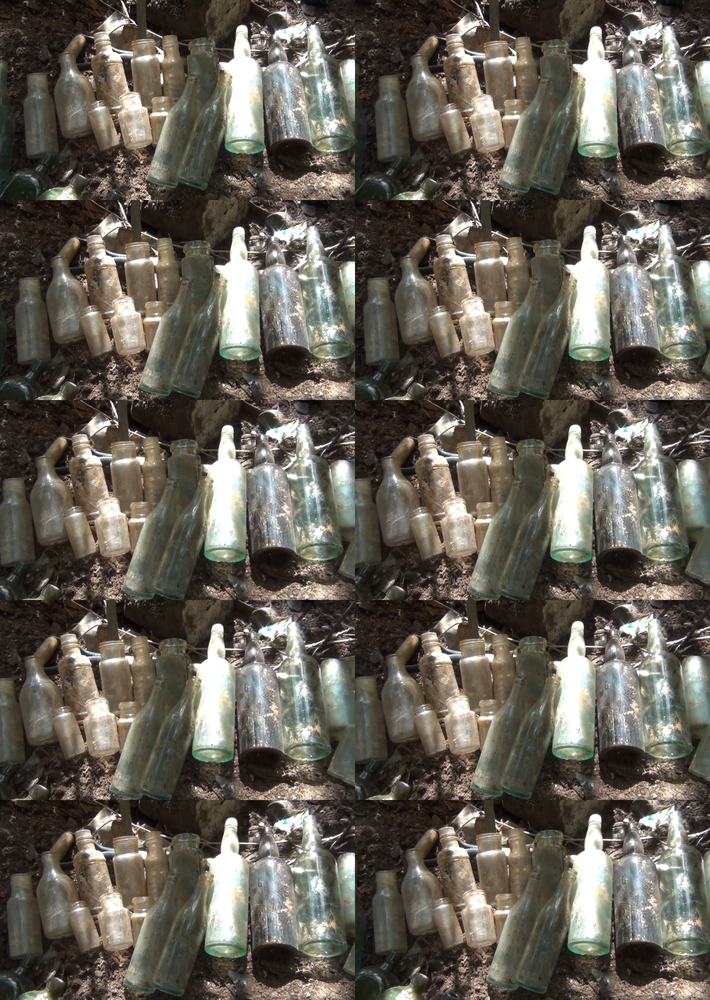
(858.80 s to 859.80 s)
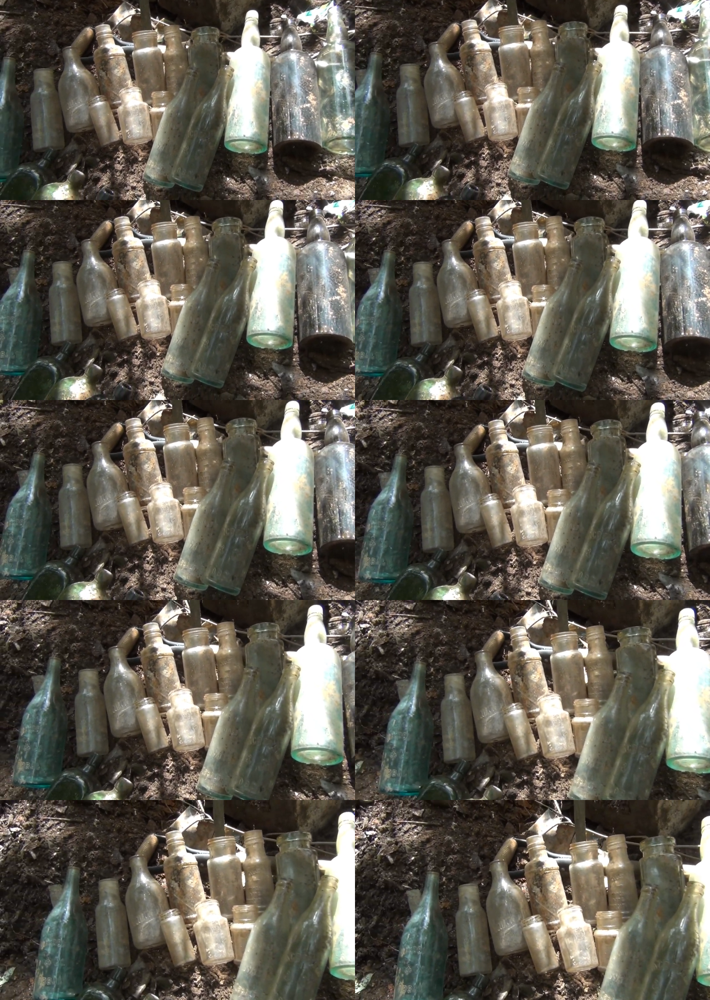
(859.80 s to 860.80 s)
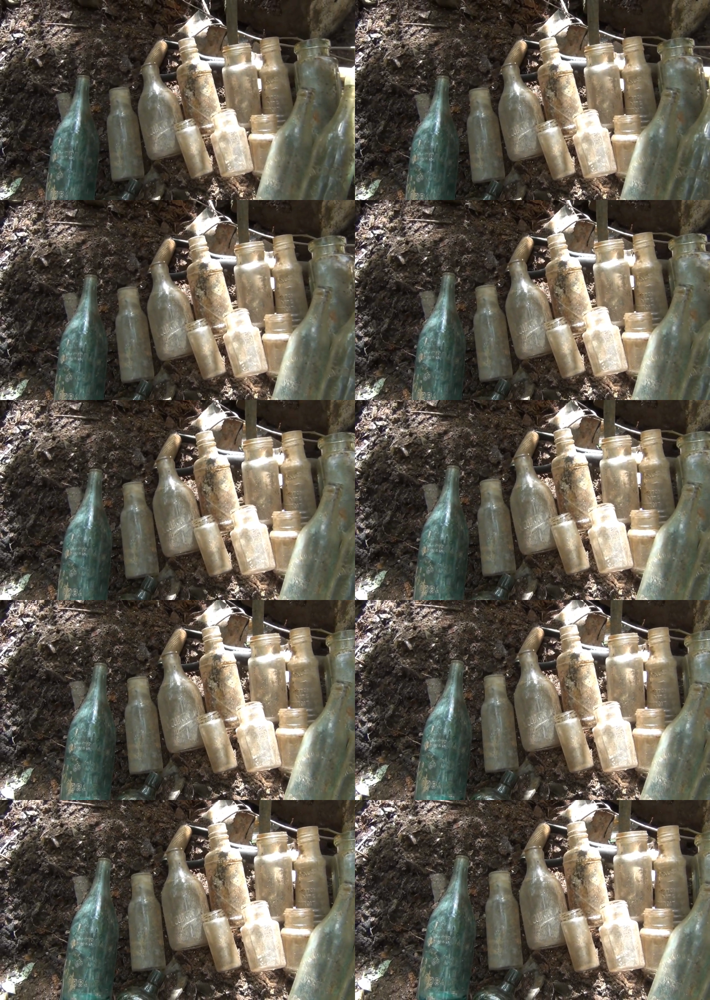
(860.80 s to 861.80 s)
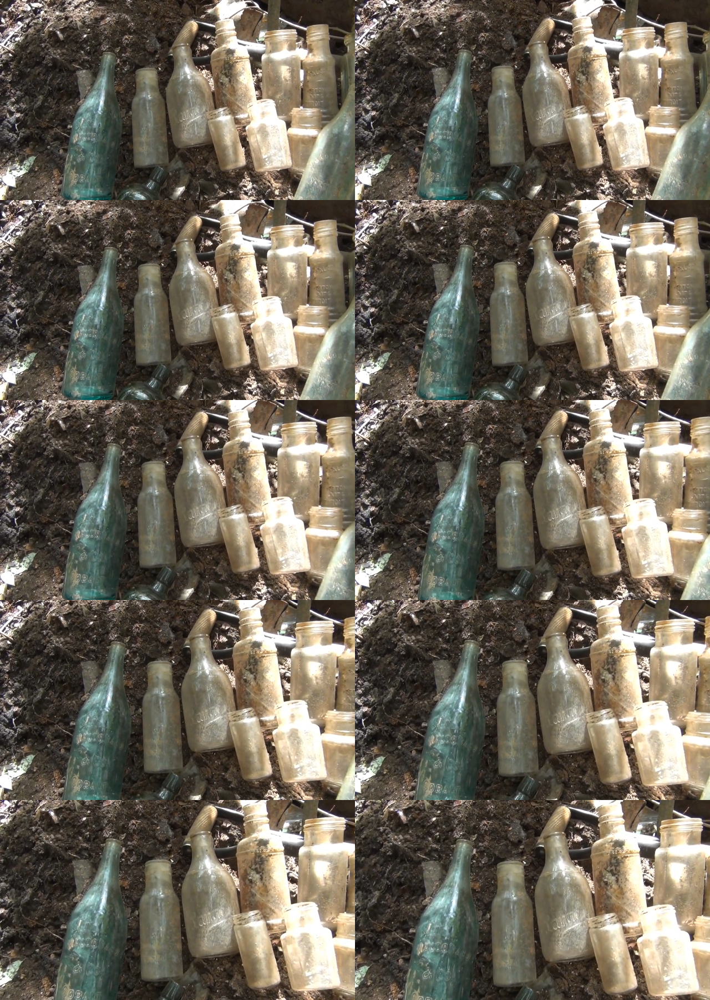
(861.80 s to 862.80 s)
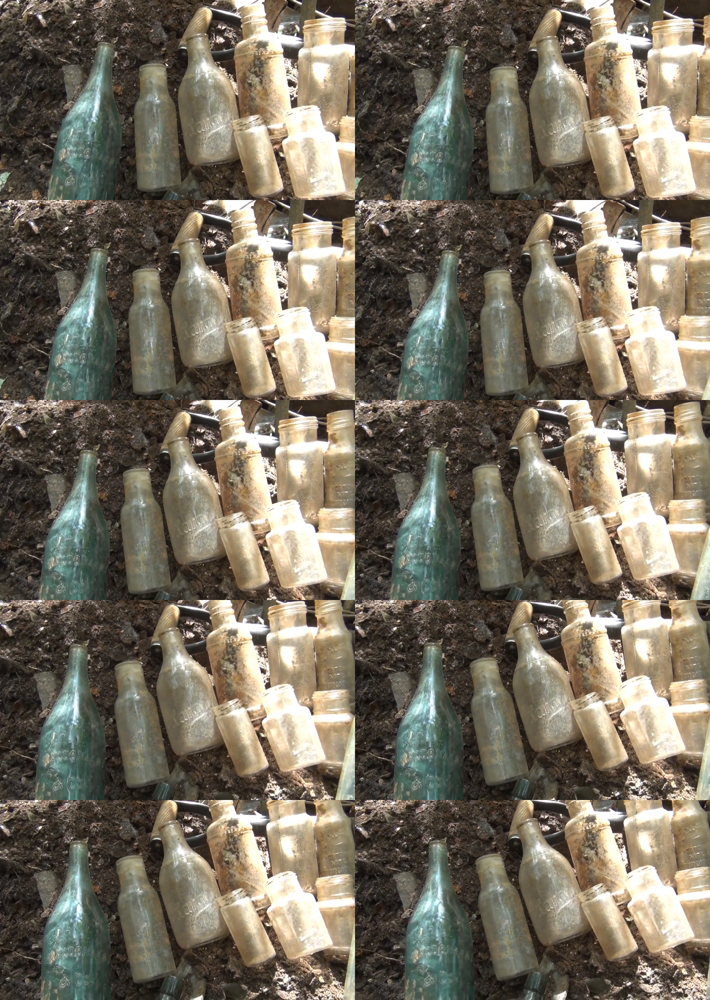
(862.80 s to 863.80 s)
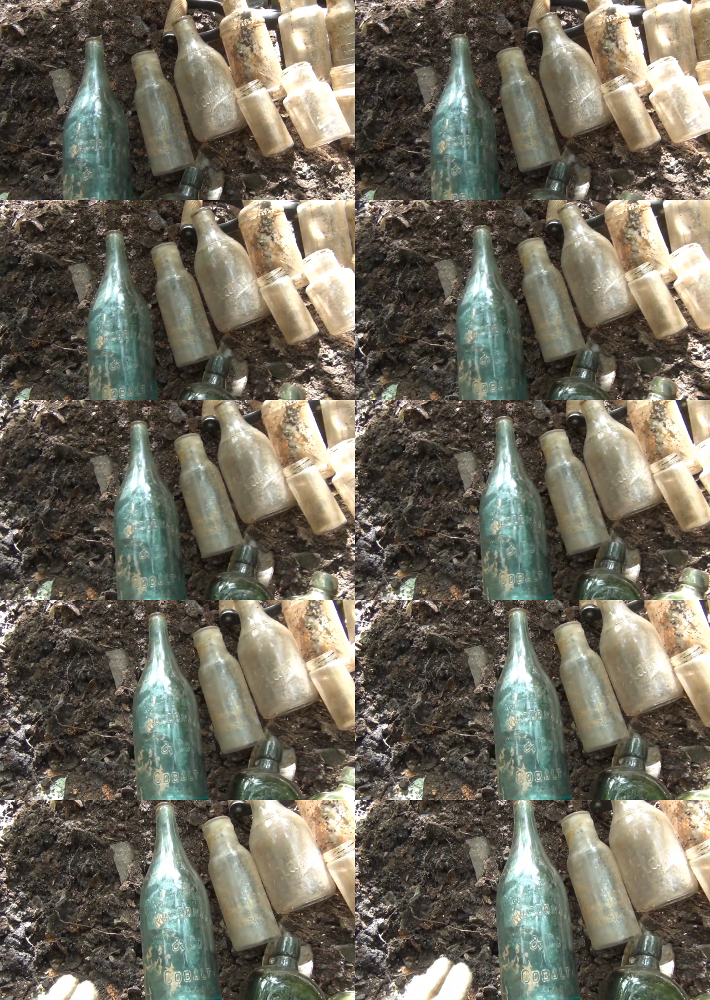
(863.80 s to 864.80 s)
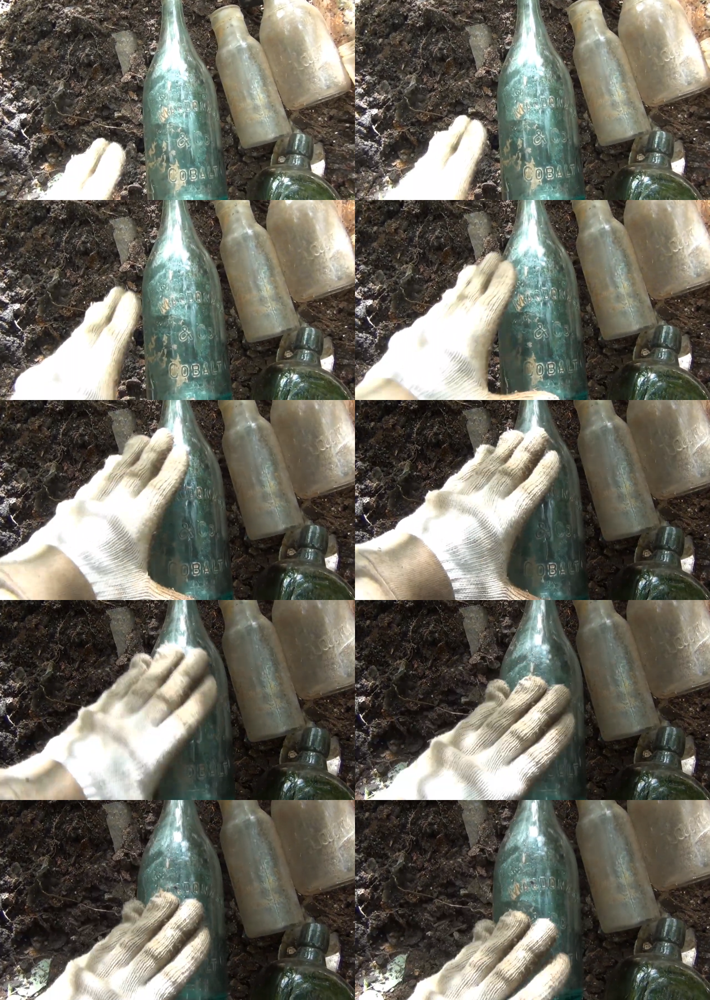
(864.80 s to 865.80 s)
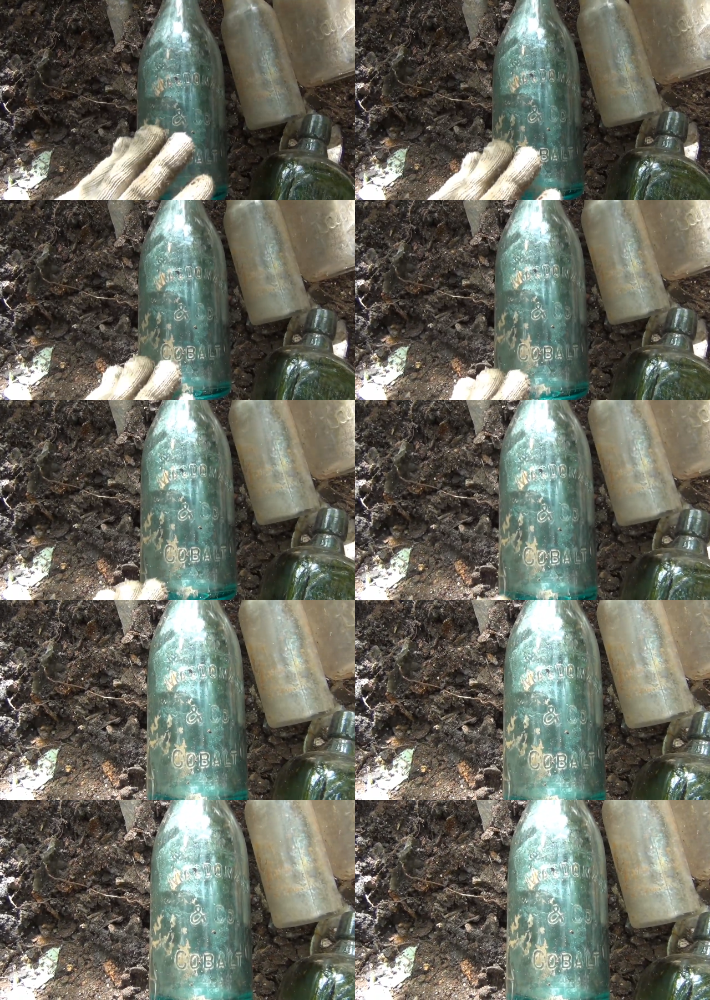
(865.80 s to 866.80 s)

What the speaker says: No face is visible, so there are no lips to read.